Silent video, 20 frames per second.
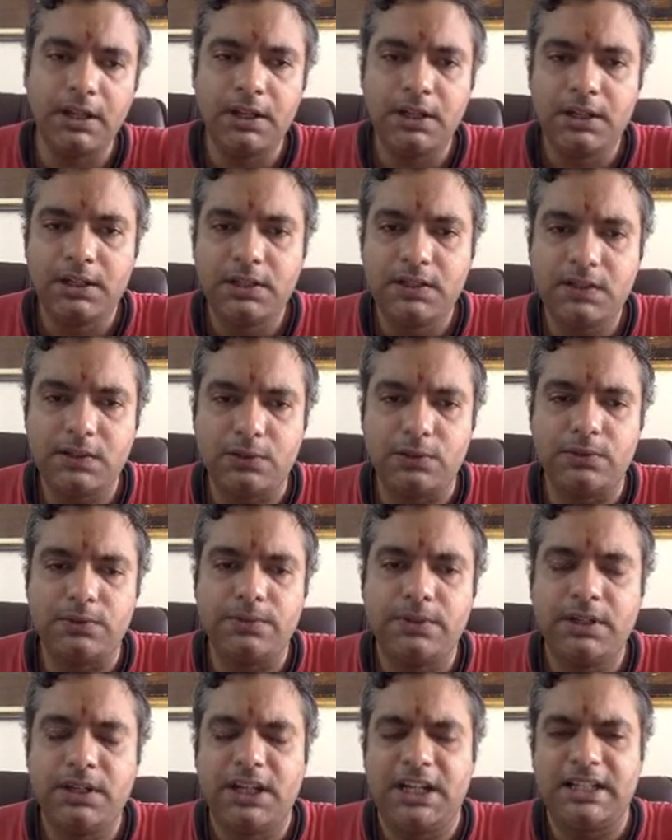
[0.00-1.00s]
So,
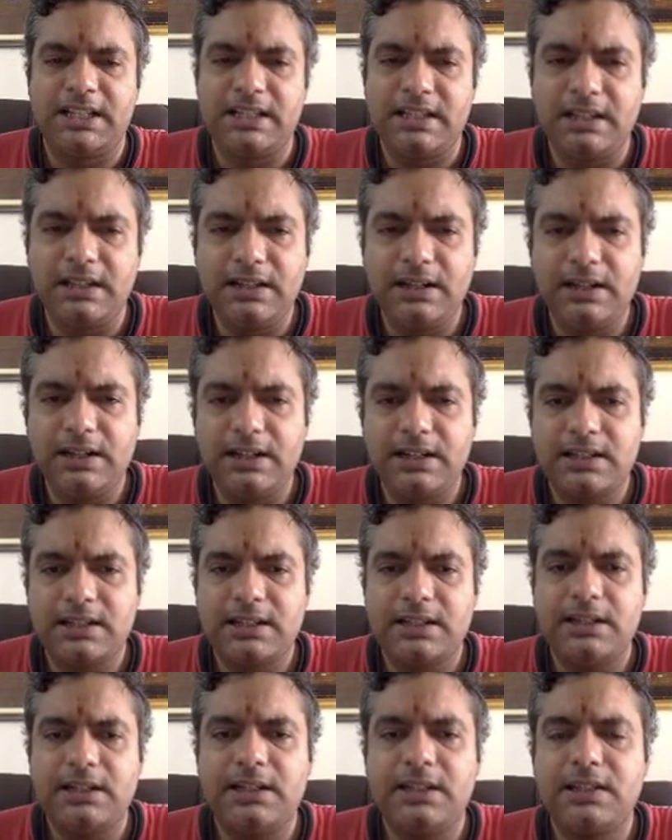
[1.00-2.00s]
a single
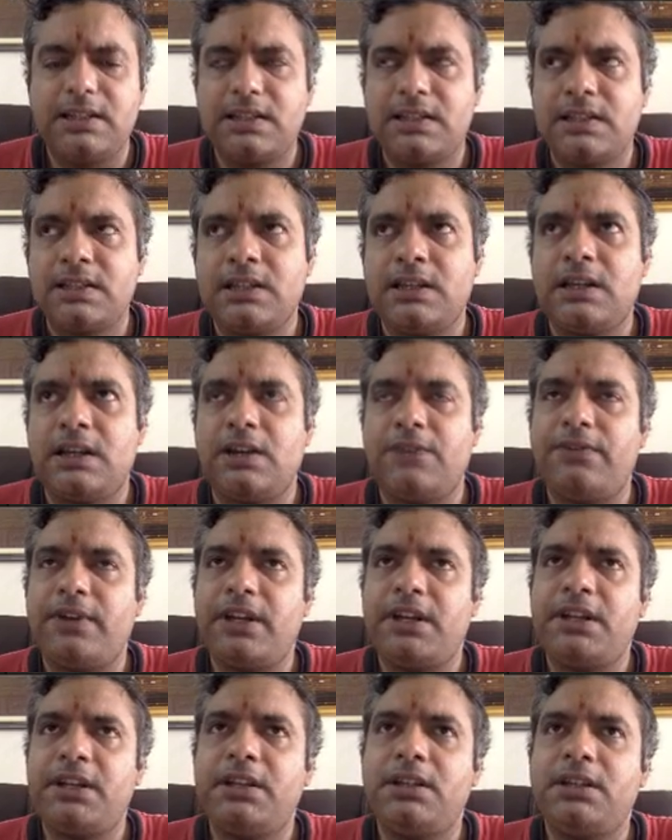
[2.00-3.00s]
crystal is a
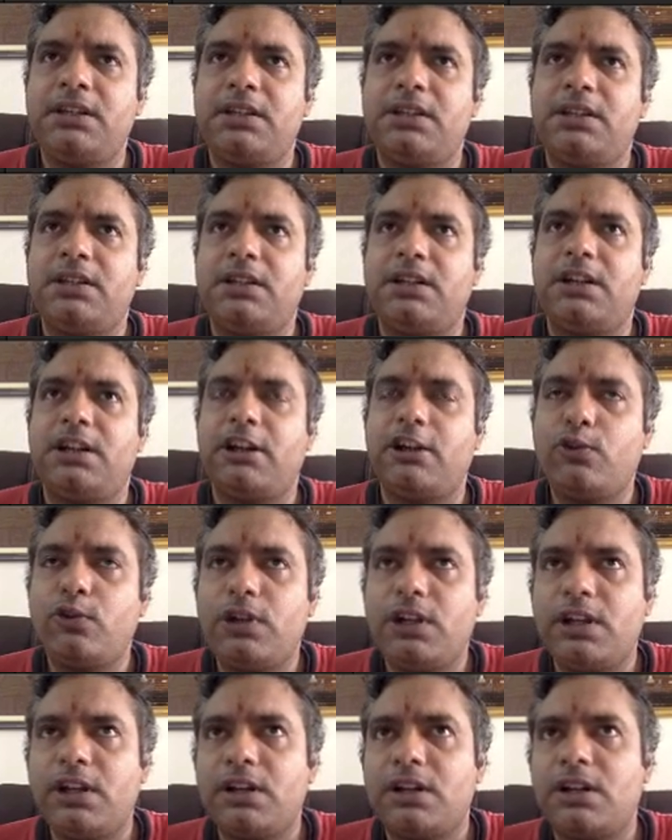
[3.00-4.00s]
very
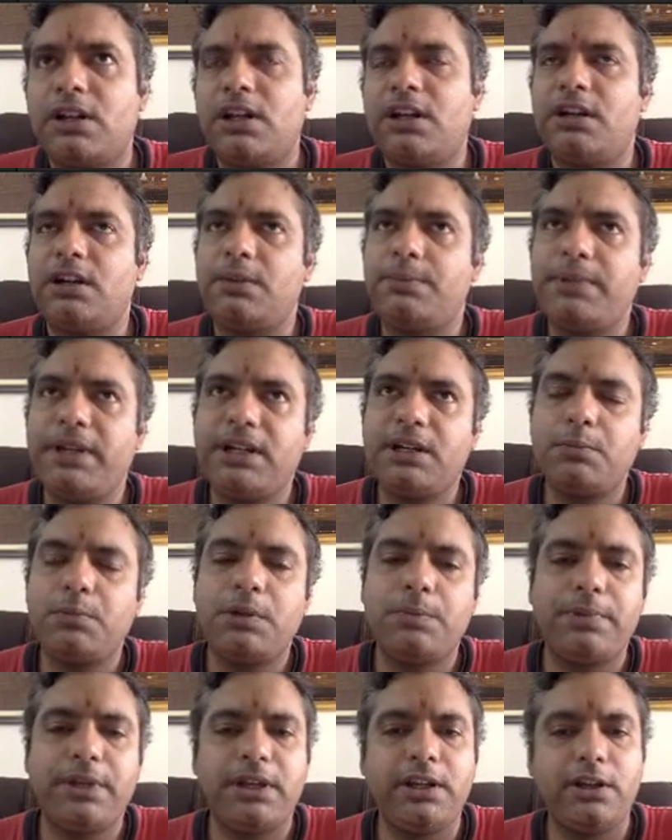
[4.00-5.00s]
regular and repeatable
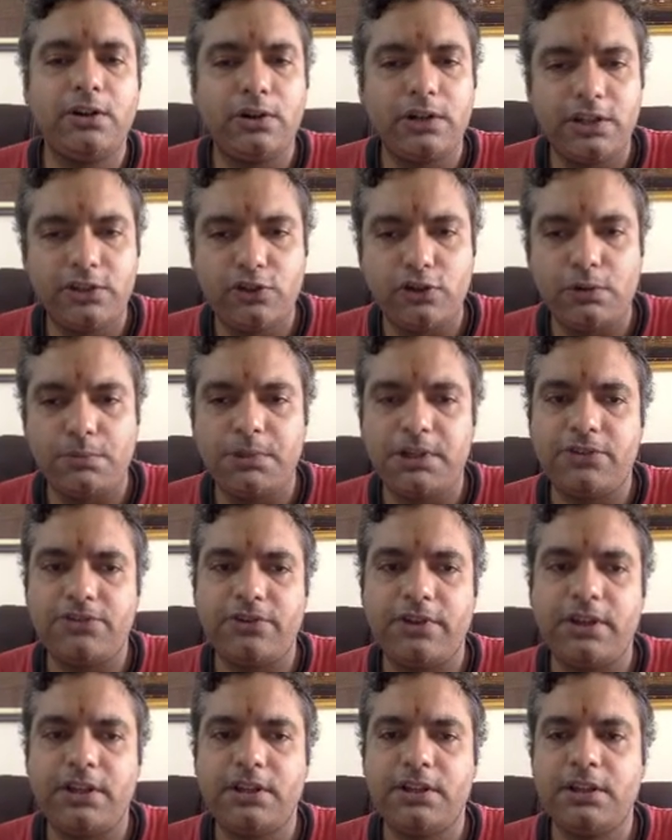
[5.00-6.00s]
periodic
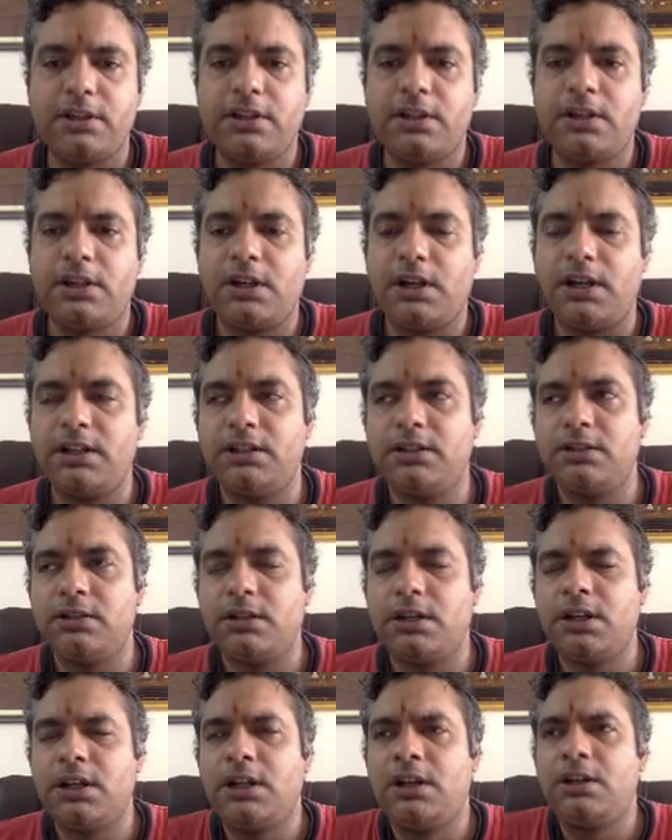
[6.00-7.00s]
geometry, and
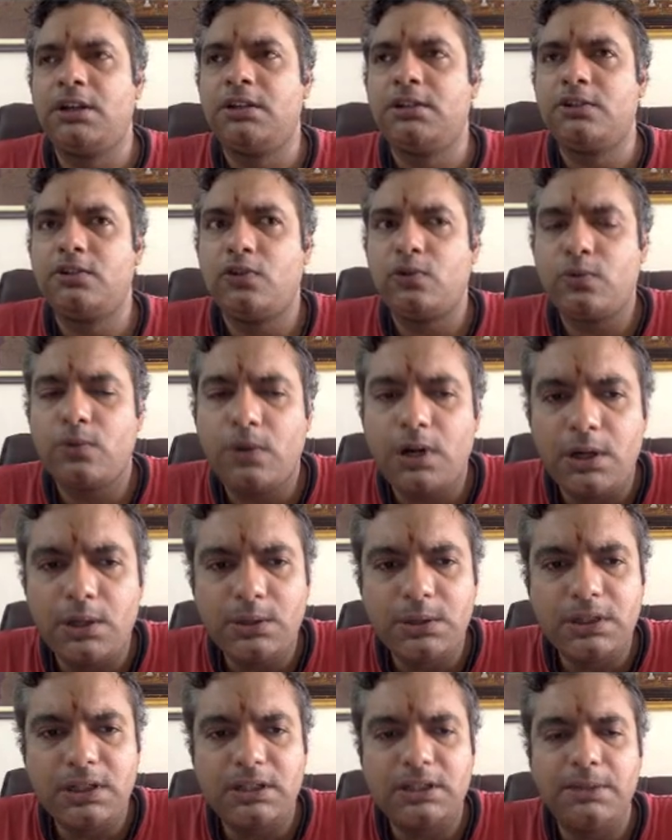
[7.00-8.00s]

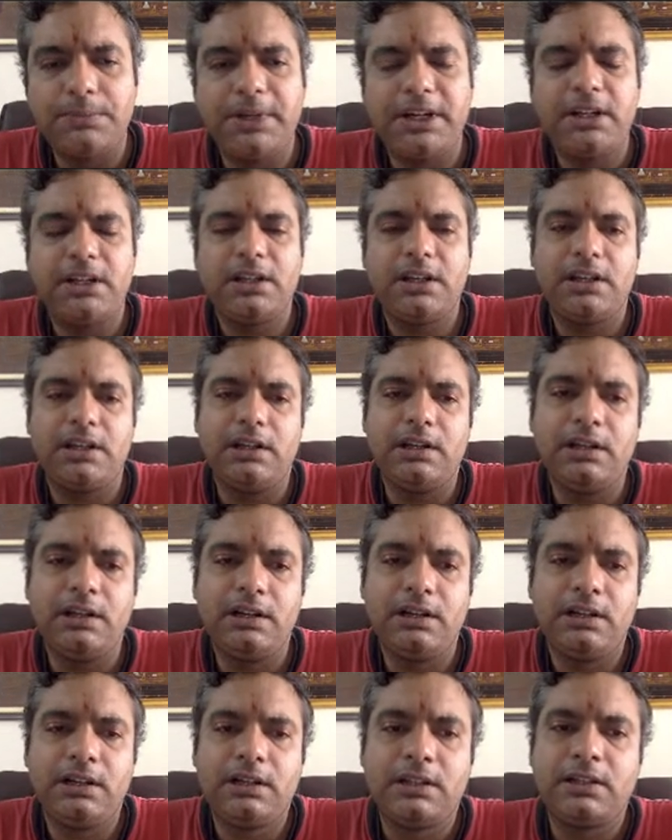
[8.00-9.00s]
throughout the material,
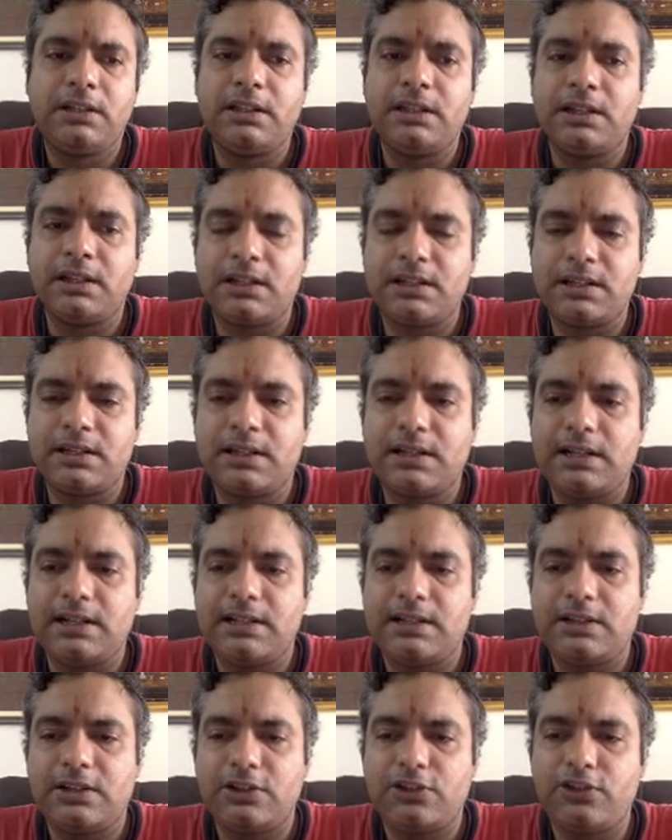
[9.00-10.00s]
the crystalline
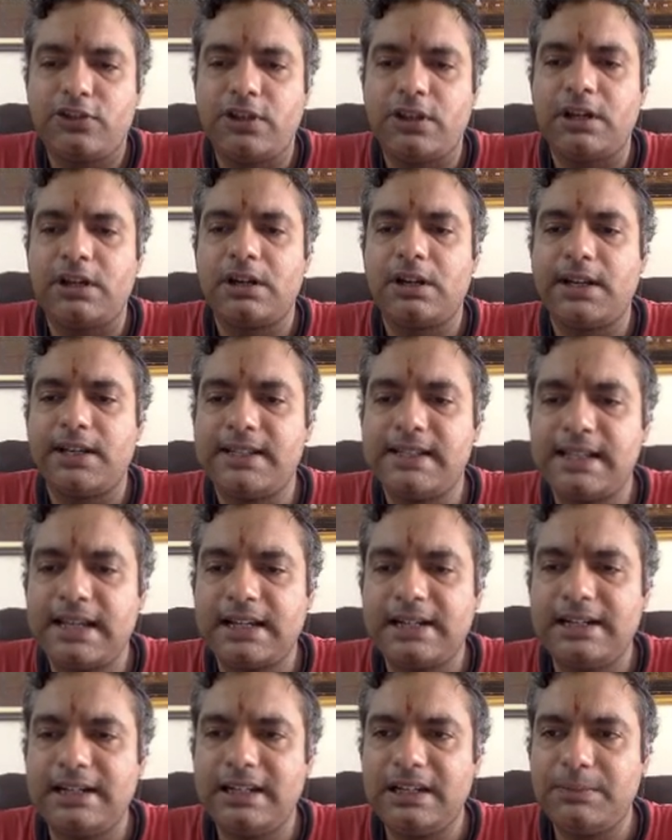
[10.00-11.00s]
structure
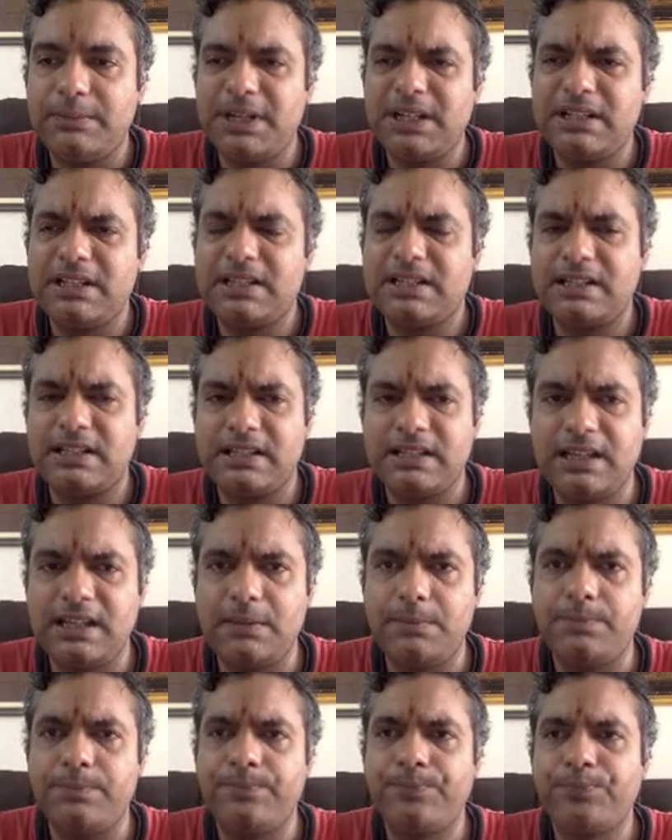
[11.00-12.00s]
exactly remains the
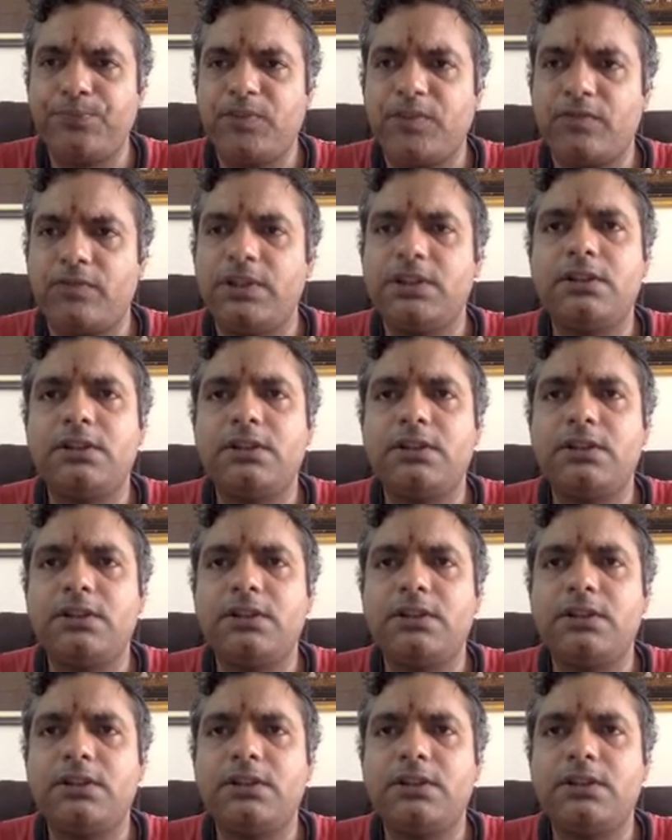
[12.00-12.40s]
same, with